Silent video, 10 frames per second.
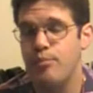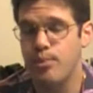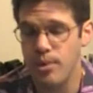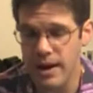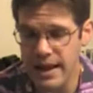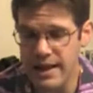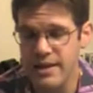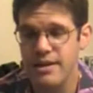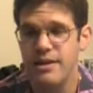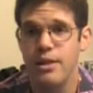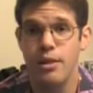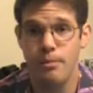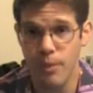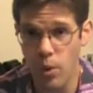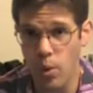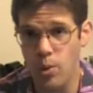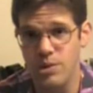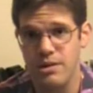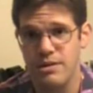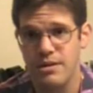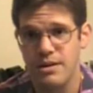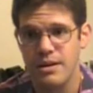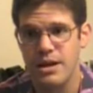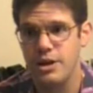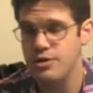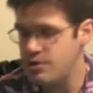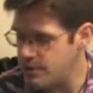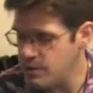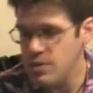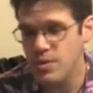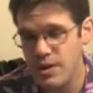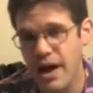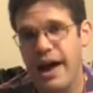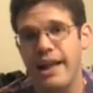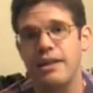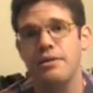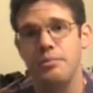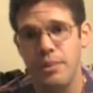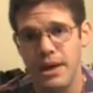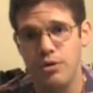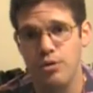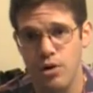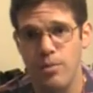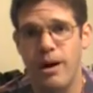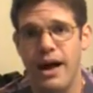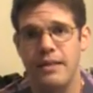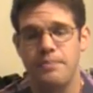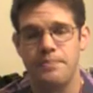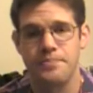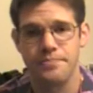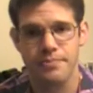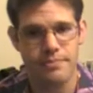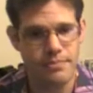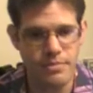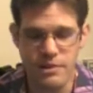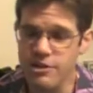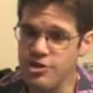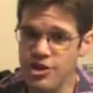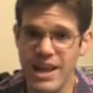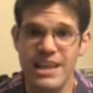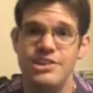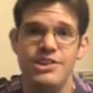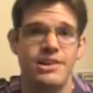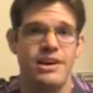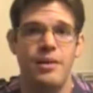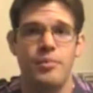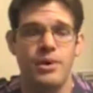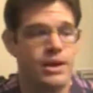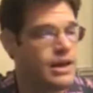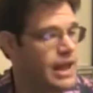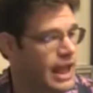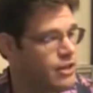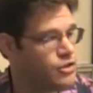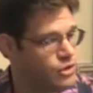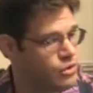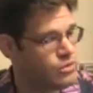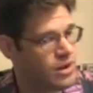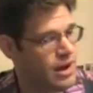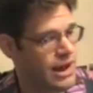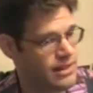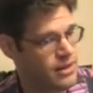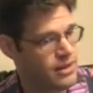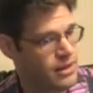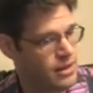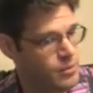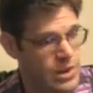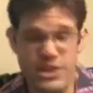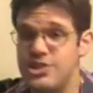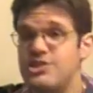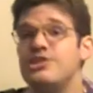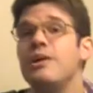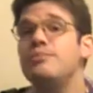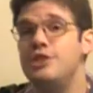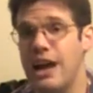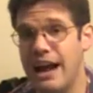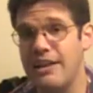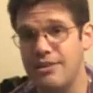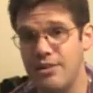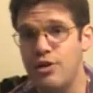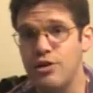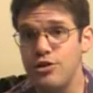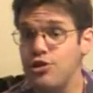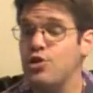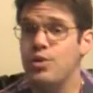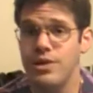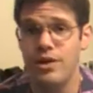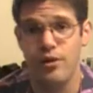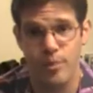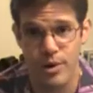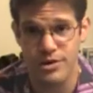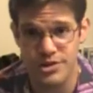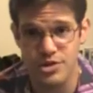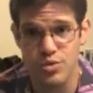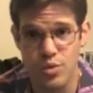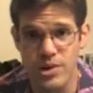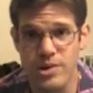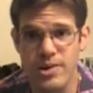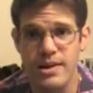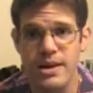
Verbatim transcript: Break the mold. Do not be a robot. Change it up and do not be subject to another person's will.